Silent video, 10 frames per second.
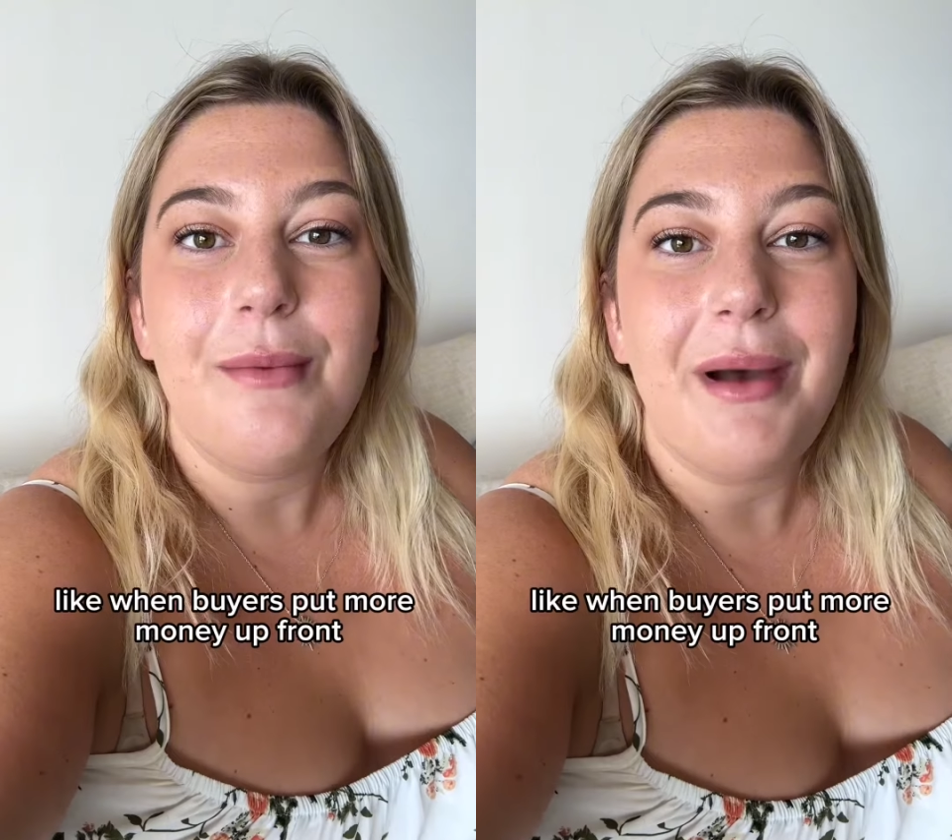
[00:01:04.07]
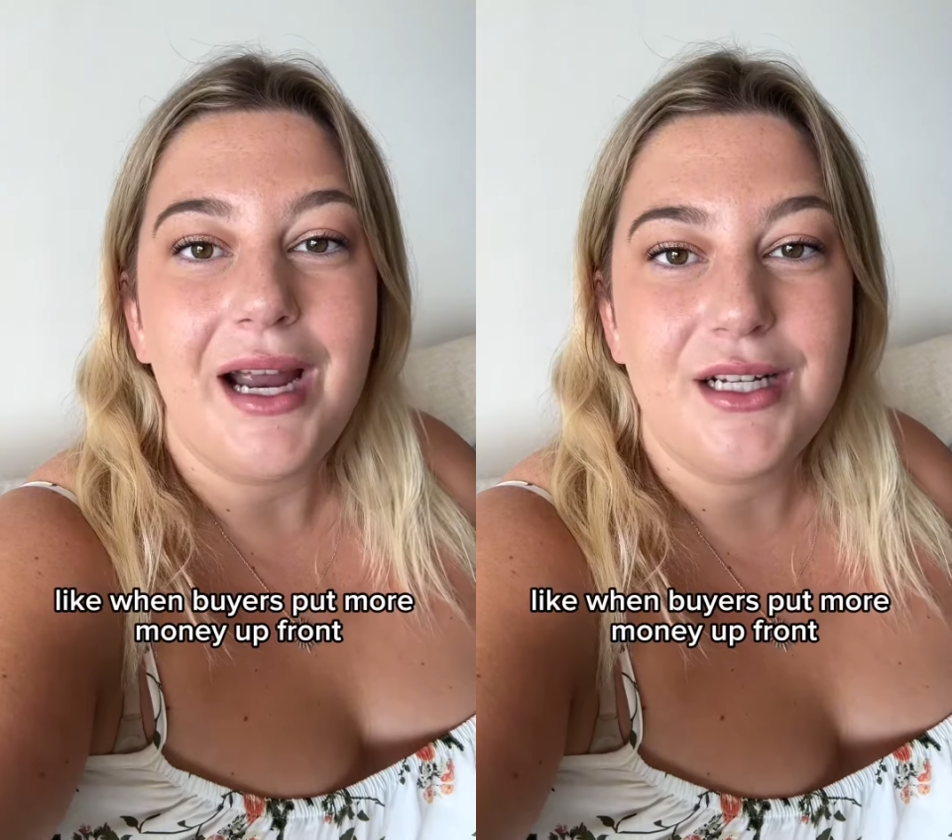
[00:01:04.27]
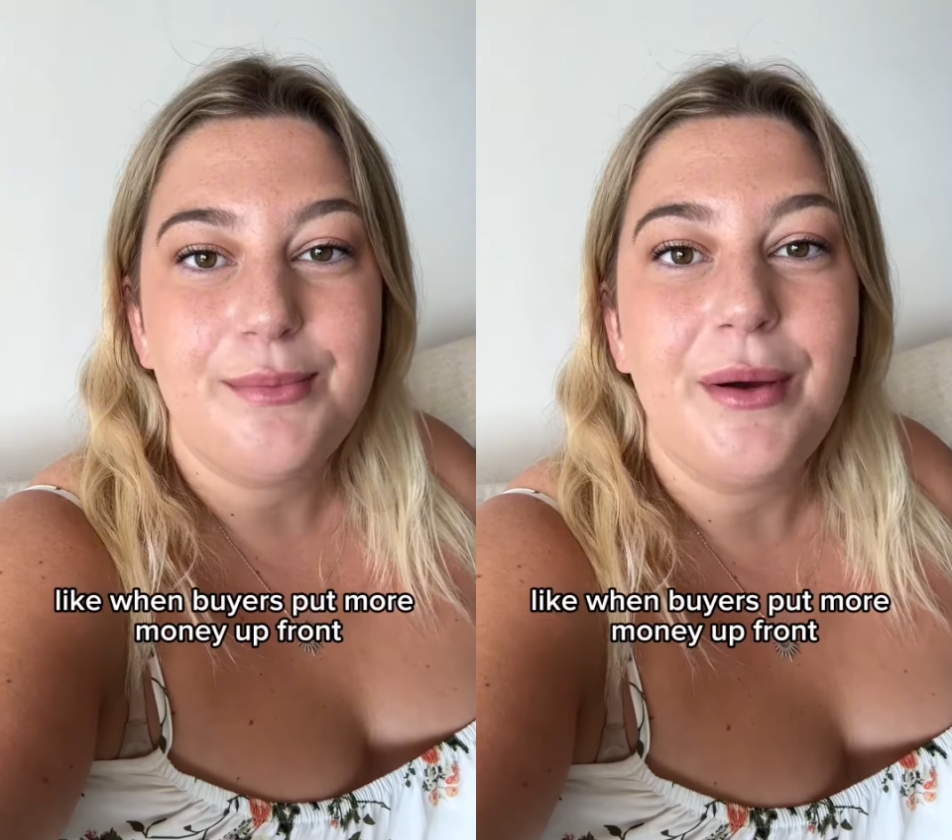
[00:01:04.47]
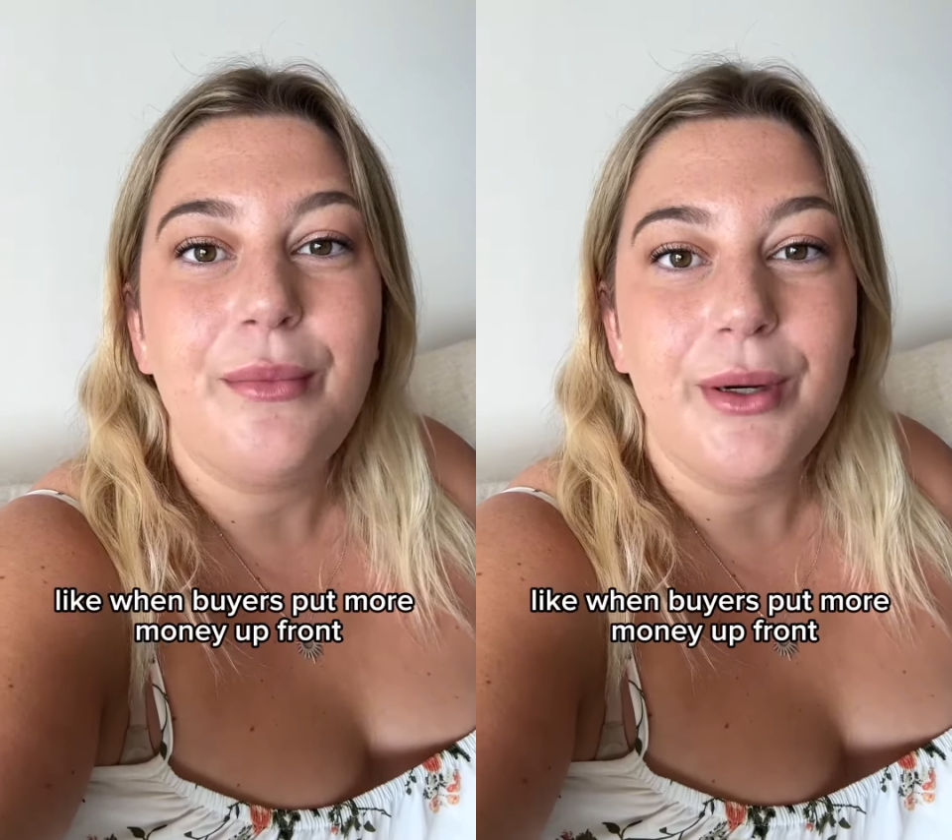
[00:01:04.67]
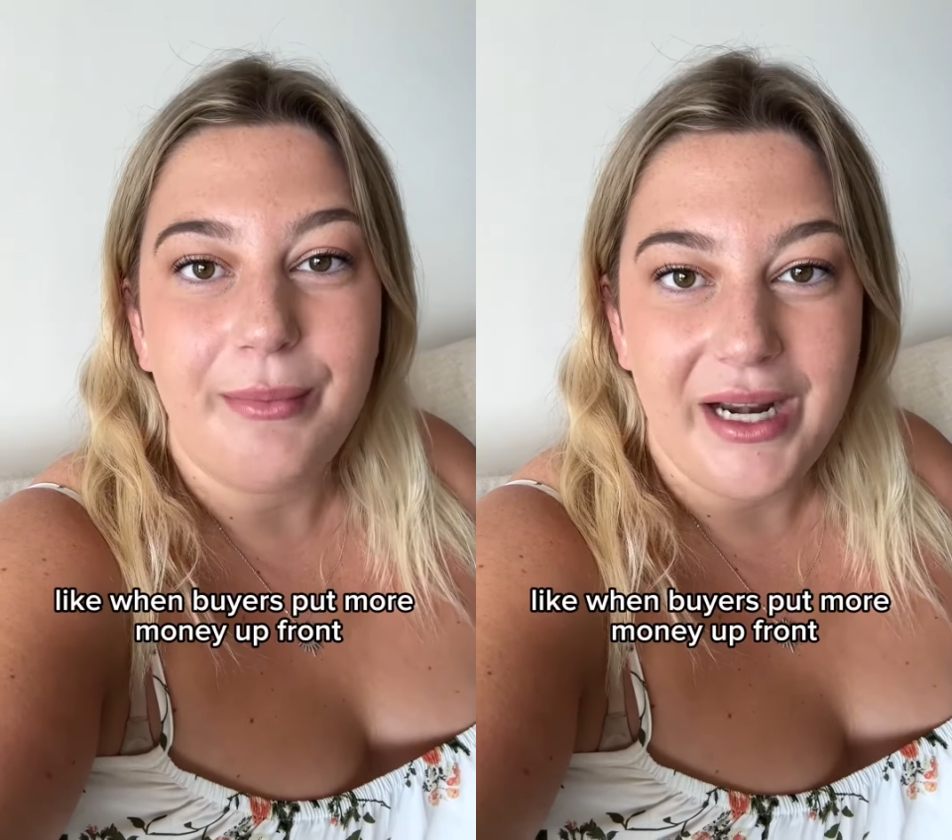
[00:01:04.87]
buyers put more
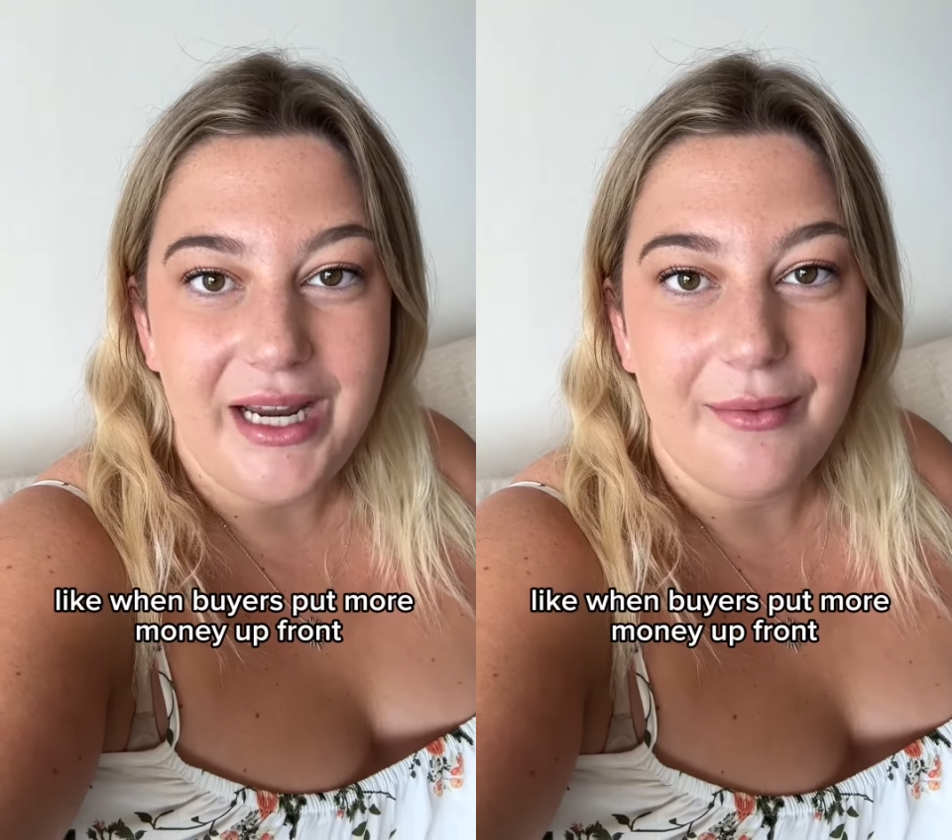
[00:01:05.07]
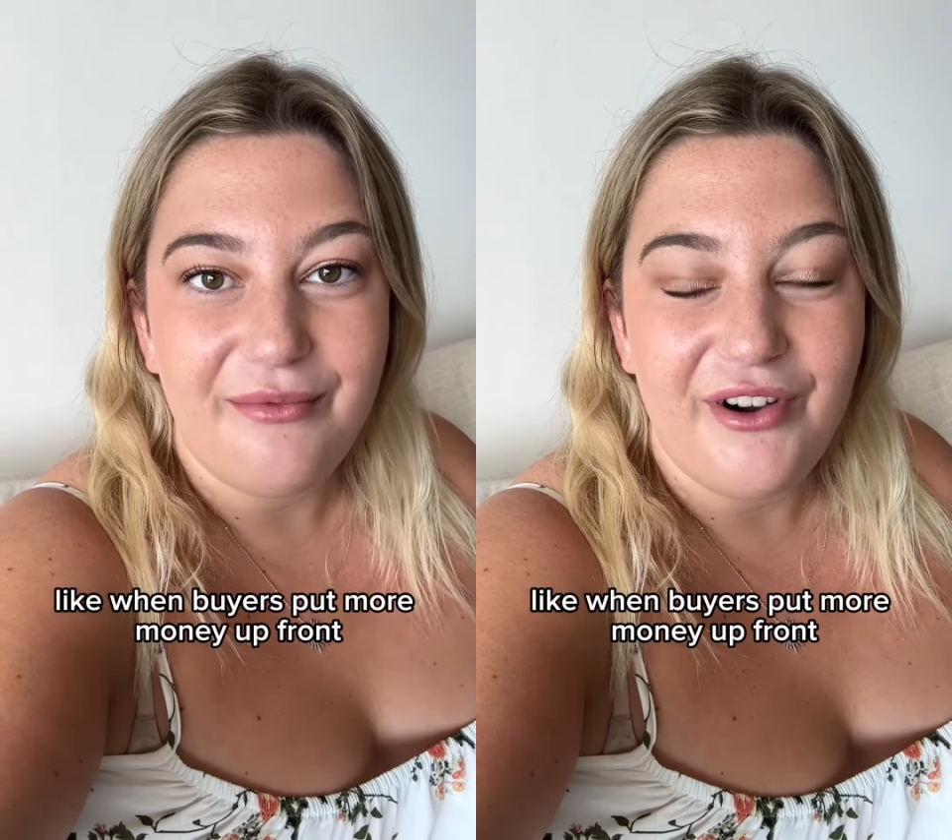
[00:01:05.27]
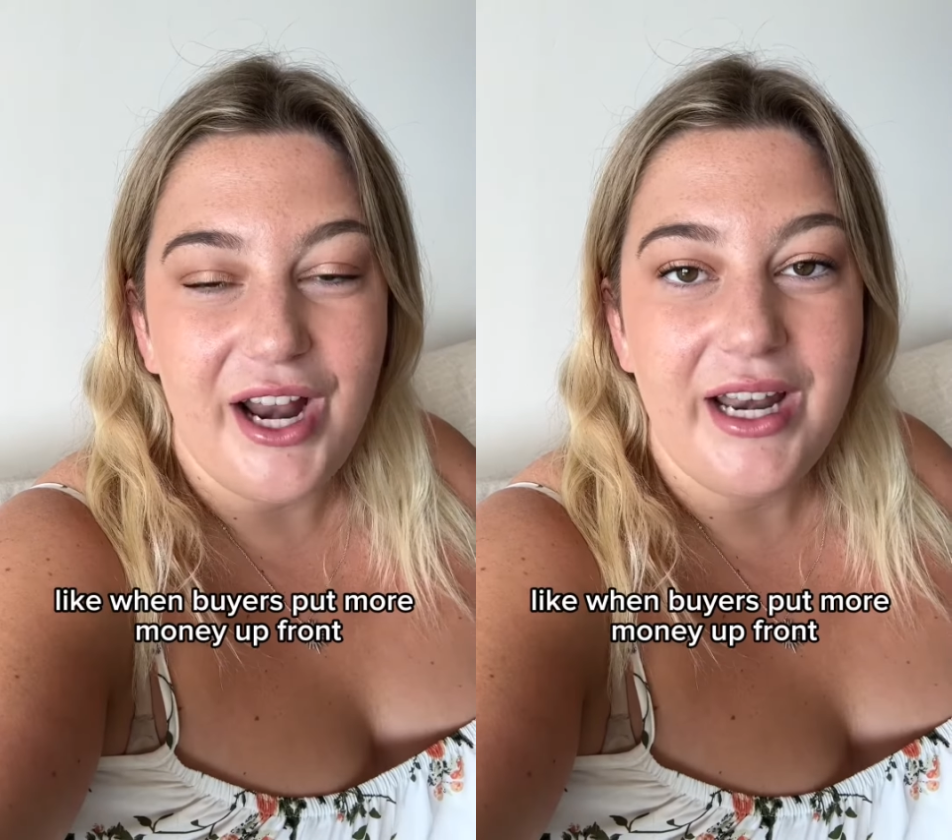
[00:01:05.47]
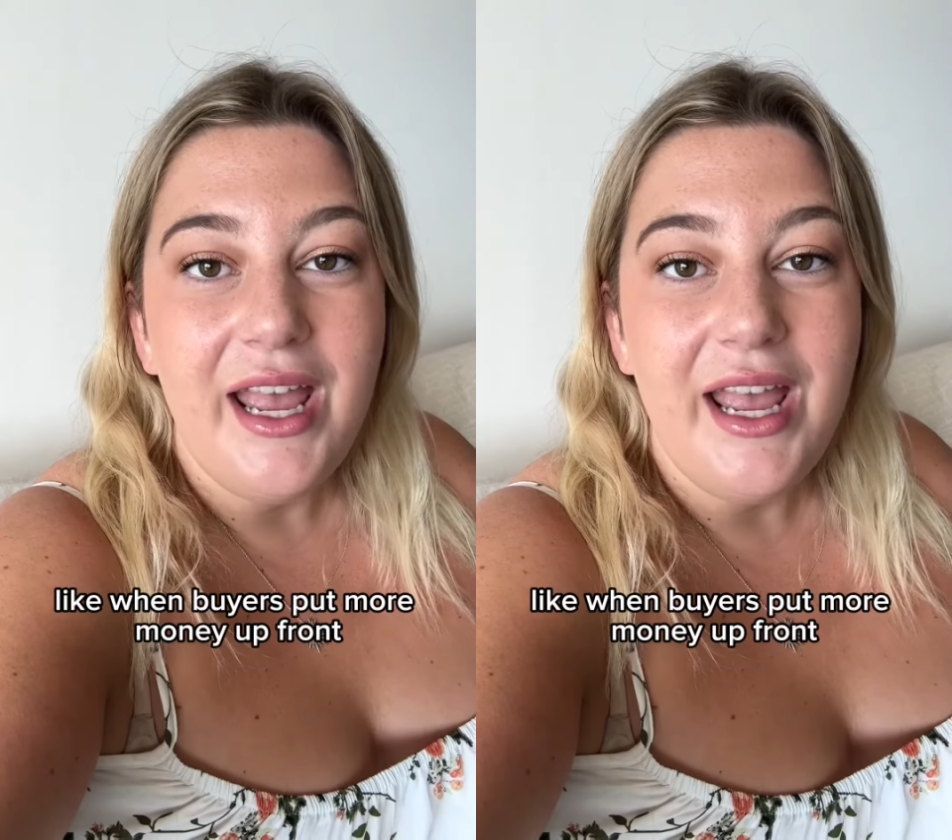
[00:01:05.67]
money up front.